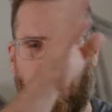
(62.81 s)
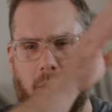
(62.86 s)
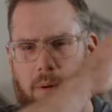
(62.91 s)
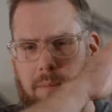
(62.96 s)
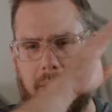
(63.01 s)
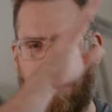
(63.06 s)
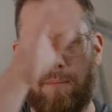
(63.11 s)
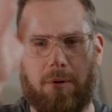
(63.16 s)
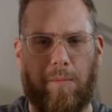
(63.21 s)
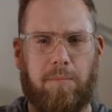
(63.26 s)
I'll
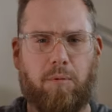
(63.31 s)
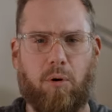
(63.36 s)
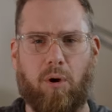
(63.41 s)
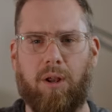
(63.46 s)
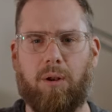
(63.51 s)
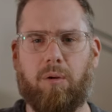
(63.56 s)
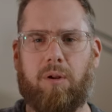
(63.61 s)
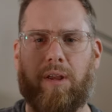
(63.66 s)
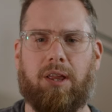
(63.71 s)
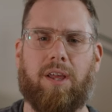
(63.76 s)
remember to put
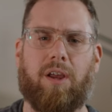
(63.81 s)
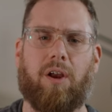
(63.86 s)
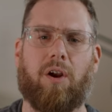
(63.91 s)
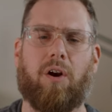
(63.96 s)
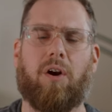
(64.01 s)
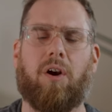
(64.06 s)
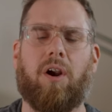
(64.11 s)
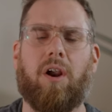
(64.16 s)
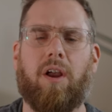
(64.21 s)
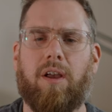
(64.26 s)
it
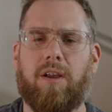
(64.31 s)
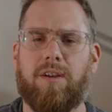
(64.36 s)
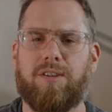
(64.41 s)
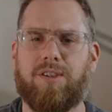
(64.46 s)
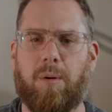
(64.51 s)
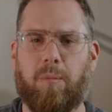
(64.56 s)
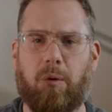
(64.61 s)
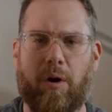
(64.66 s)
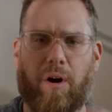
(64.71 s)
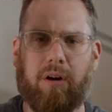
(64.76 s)
here
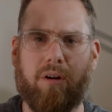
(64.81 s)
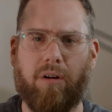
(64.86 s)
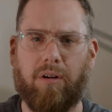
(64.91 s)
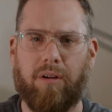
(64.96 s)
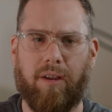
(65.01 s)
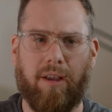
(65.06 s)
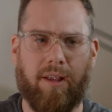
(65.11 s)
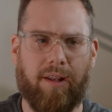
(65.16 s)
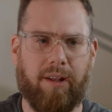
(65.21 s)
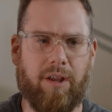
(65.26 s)
somewhere
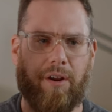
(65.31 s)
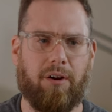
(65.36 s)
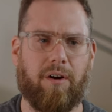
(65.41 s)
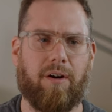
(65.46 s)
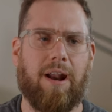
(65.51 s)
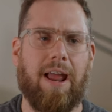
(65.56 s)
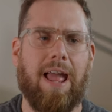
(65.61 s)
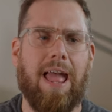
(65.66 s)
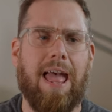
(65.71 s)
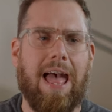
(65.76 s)
in
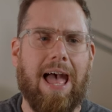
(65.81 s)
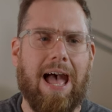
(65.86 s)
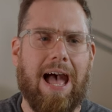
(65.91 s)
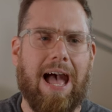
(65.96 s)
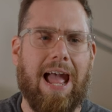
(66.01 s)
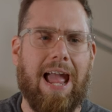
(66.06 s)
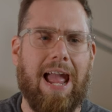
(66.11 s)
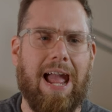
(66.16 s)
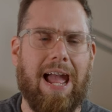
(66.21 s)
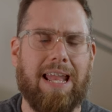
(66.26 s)
here.
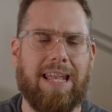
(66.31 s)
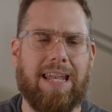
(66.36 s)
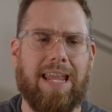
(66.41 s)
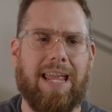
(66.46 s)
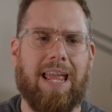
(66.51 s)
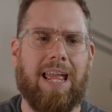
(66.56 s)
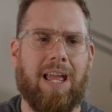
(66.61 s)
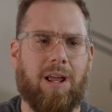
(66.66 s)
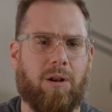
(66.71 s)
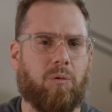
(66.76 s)
And
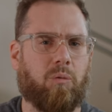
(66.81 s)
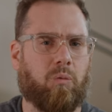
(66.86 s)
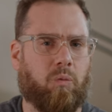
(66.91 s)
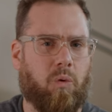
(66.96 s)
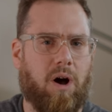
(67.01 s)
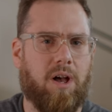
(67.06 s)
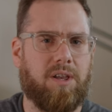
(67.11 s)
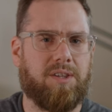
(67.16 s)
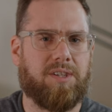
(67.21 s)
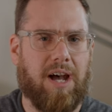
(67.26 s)
it
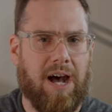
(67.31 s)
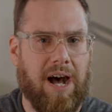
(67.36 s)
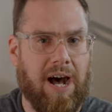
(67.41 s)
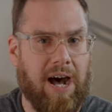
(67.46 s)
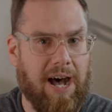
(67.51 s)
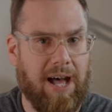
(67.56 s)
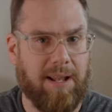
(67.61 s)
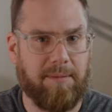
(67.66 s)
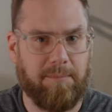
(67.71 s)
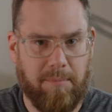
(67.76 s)
was a
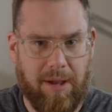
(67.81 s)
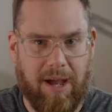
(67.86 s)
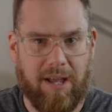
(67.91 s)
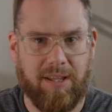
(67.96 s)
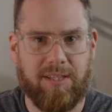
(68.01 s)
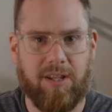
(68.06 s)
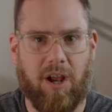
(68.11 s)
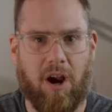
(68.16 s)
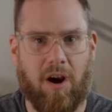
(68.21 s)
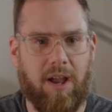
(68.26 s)
hot
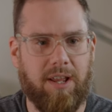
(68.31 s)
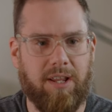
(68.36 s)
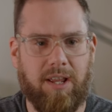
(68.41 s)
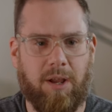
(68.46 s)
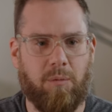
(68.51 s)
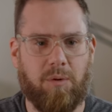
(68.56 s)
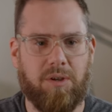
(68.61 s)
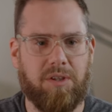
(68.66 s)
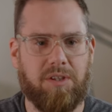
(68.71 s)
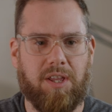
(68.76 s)
mess. All right,
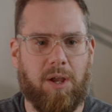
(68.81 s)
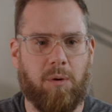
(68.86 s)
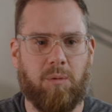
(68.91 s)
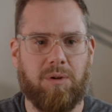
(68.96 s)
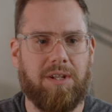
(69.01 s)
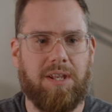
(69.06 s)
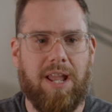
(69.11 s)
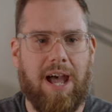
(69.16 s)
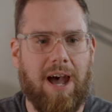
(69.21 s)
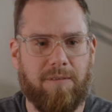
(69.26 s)
it
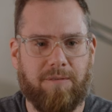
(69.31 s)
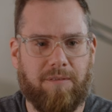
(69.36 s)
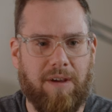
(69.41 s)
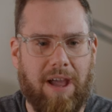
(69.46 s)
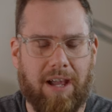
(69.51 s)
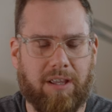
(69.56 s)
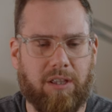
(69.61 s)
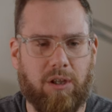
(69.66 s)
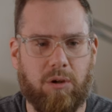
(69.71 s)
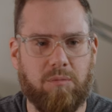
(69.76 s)
would not
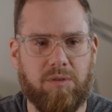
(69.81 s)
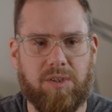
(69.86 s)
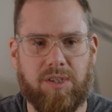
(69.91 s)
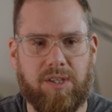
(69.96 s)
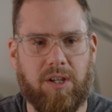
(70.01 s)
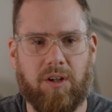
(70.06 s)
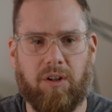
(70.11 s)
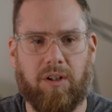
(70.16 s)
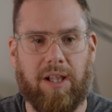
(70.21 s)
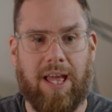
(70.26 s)
vacuum
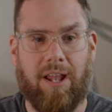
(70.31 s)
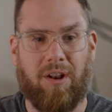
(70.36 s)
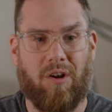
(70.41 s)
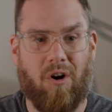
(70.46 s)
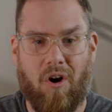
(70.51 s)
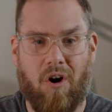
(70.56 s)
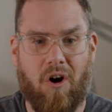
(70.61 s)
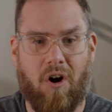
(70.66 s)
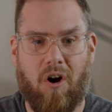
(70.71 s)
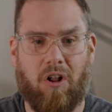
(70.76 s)
seal at
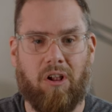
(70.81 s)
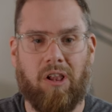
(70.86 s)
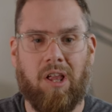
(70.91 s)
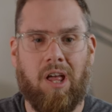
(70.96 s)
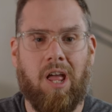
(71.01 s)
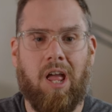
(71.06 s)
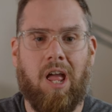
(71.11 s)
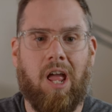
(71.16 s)
all.